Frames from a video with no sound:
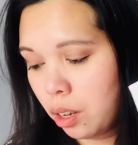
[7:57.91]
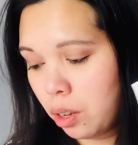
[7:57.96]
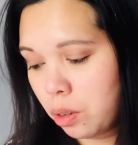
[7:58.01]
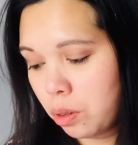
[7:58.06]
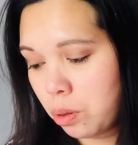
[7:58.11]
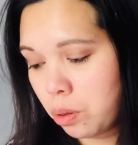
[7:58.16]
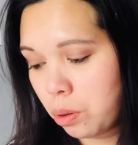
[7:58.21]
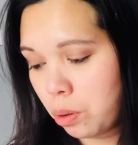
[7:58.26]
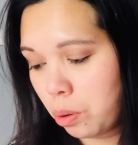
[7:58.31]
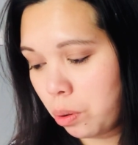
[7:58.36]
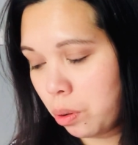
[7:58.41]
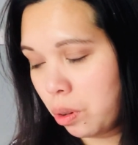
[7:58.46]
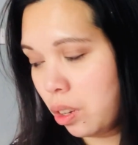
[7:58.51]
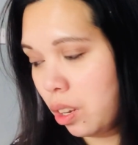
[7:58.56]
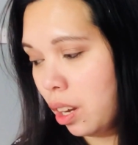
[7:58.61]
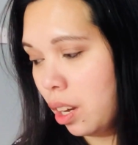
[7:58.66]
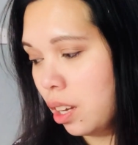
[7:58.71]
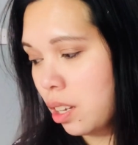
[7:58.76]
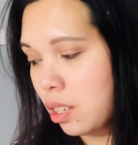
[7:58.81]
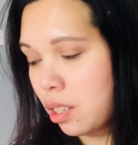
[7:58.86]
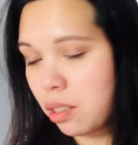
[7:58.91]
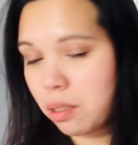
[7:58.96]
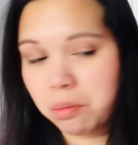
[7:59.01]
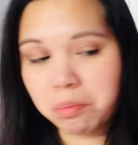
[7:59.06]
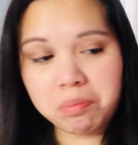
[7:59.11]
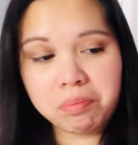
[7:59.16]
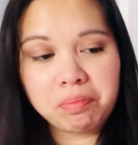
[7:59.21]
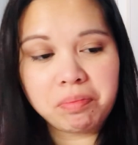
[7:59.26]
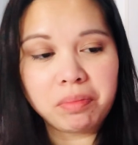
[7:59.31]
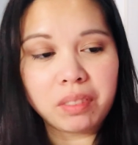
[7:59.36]
So yes,
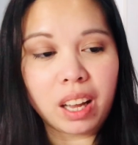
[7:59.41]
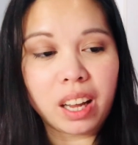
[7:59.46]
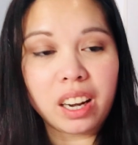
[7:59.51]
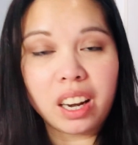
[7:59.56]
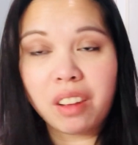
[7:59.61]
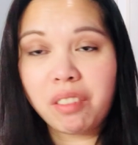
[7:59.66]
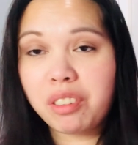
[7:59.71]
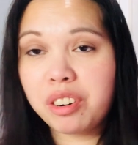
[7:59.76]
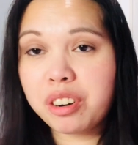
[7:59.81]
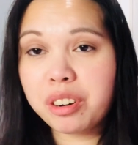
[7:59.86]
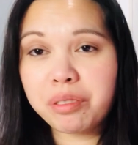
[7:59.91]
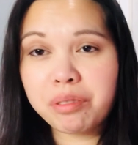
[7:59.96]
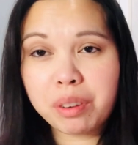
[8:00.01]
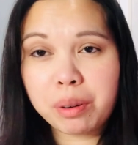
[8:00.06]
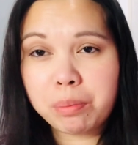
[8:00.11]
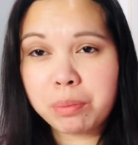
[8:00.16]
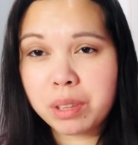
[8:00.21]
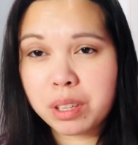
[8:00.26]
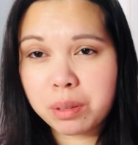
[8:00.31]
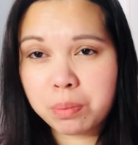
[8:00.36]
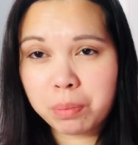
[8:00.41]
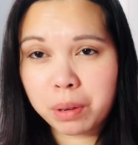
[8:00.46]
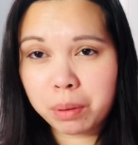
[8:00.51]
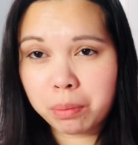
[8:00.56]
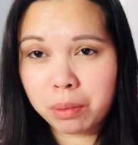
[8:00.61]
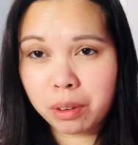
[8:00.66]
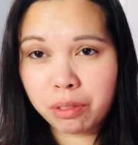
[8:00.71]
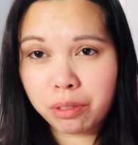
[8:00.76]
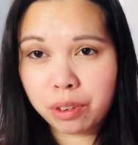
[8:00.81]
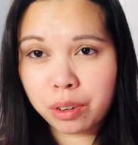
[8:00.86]
I never heard from this brand
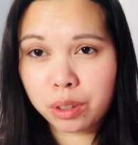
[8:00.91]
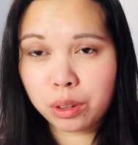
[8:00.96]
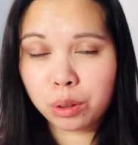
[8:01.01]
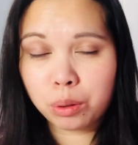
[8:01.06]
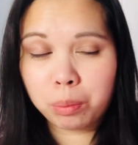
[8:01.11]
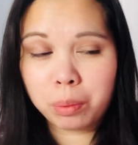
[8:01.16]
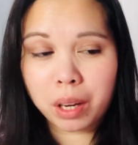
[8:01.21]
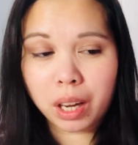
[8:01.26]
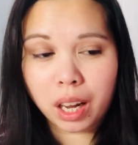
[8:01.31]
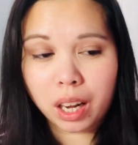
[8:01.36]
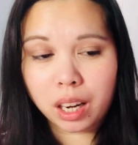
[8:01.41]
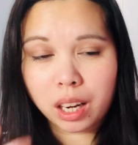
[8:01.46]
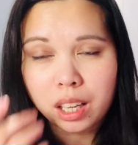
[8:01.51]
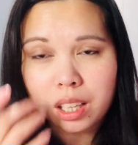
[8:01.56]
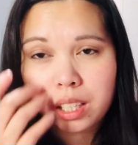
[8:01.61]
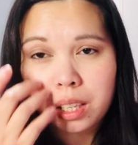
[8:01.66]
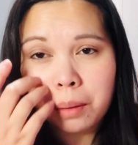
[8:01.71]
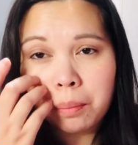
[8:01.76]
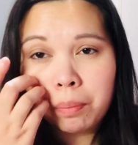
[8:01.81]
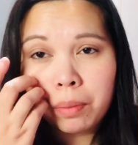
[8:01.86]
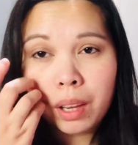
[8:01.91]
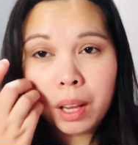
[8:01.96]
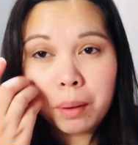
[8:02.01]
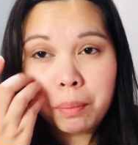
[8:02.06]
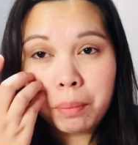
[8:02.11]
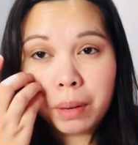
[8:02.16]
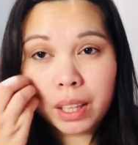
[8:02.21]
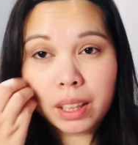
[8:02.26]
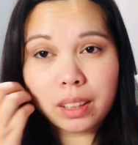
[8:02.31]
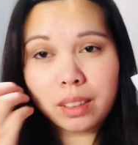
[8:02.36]
before, to be honest,
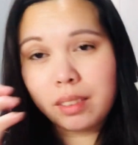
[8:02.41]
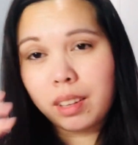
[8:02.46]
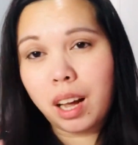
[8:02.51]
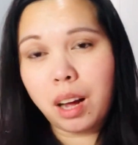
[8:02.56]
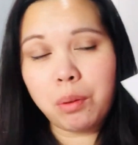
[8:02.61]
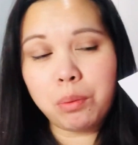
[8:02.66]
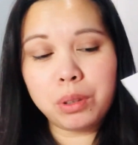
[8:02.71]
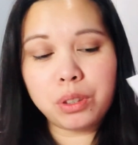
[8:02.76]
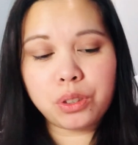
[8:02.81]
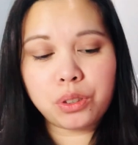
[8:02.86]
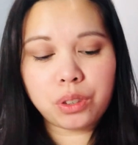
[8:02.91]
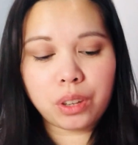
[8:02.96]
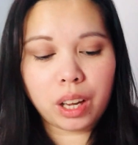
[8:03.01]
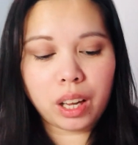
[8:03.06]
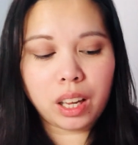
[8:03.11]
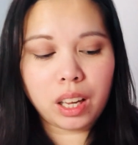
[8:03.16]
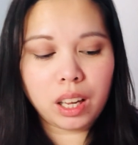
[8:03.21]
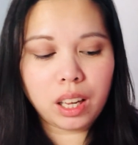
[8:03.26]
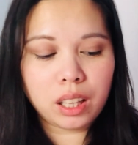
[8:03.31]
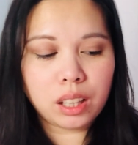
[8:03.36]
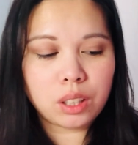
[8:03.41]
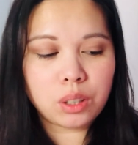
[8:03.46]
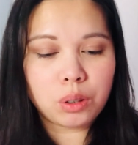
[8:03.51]
but I will try it.